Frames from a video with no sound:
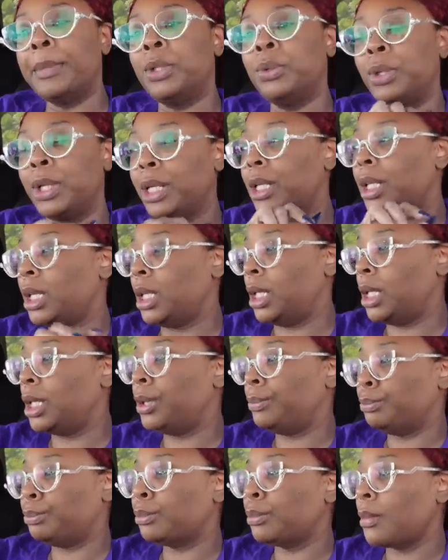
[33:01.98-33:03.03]
going to do that again.
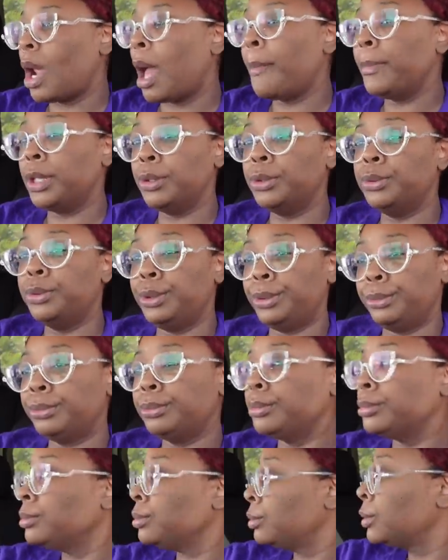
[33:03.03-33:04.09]
I'm going to do it.
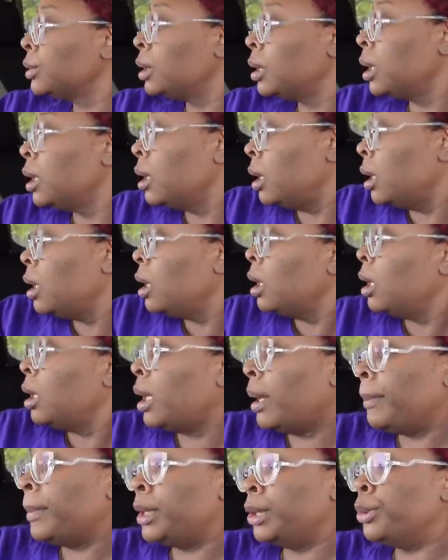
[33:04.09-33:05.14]

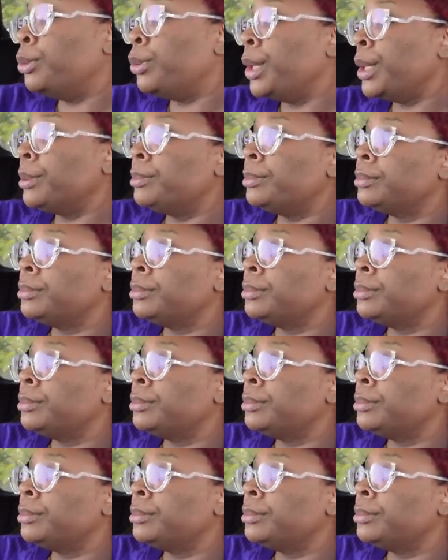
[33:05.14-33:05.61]
I'm going to do it.